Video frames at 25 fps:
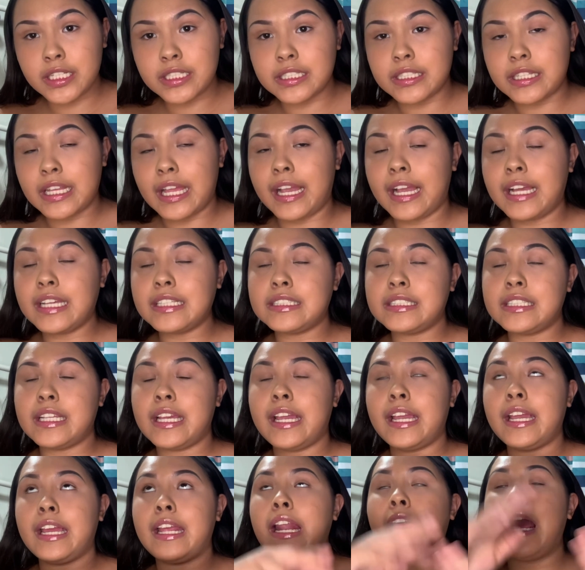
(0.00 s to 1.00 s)
Like I
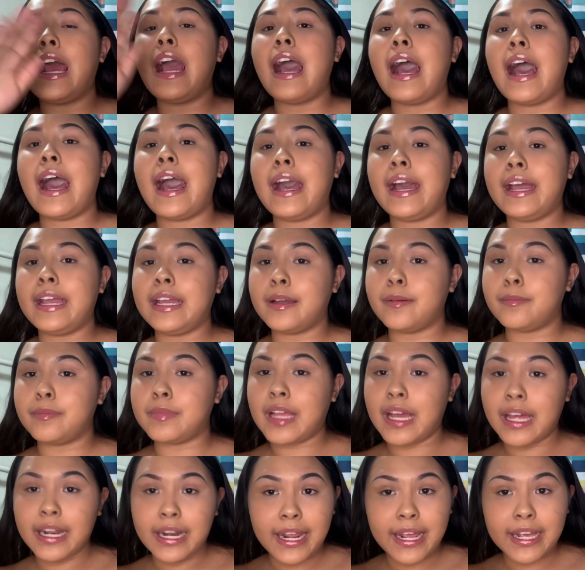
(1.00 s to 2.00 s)
said, I am not
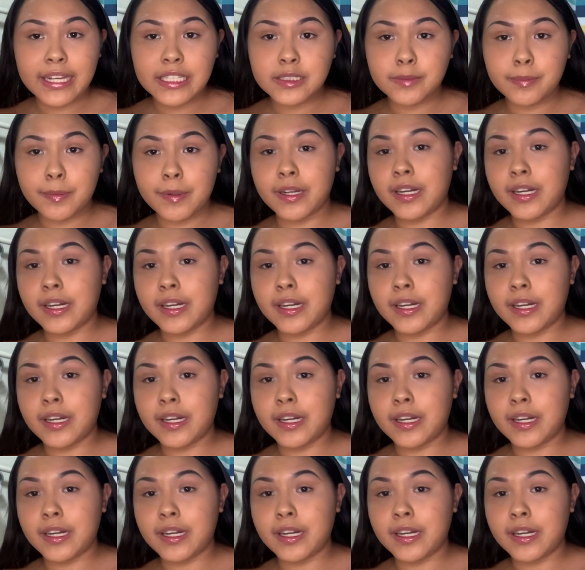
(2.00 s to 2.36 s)
an expert.